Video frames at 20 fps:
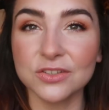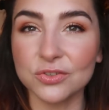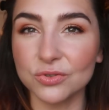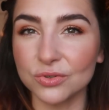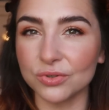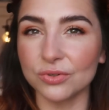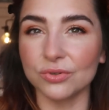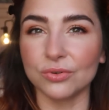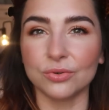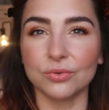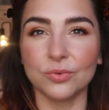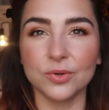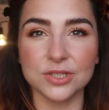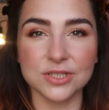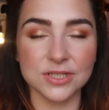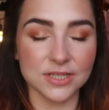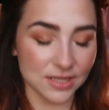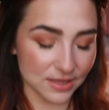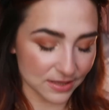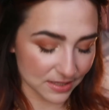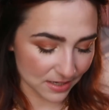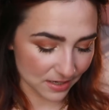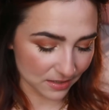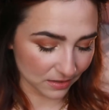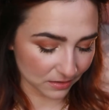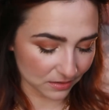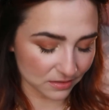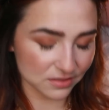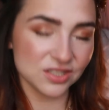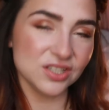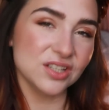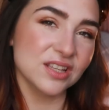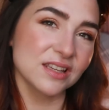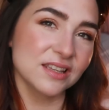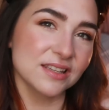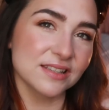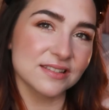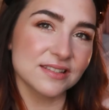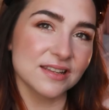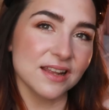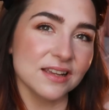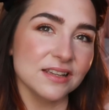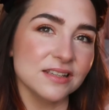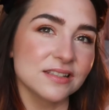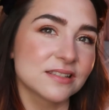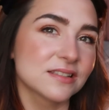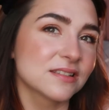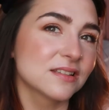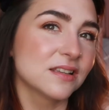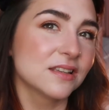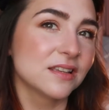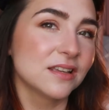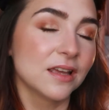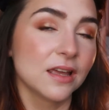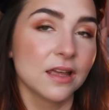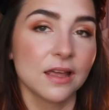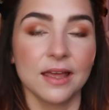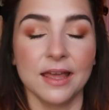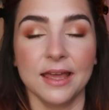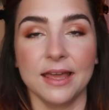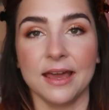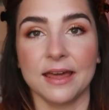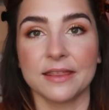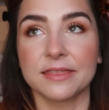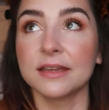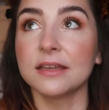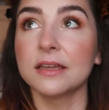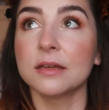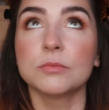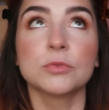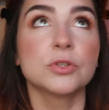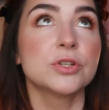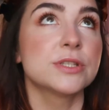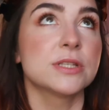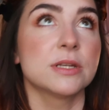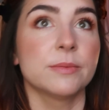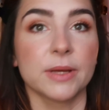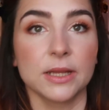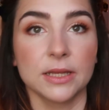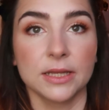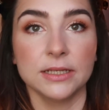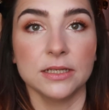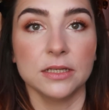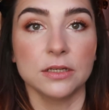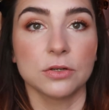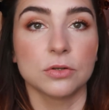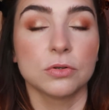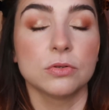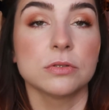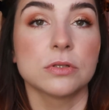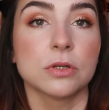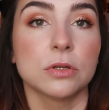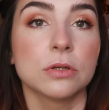I don't know. What do you think? Do you think it's nice? I think I'm losing a bit of light here. Hold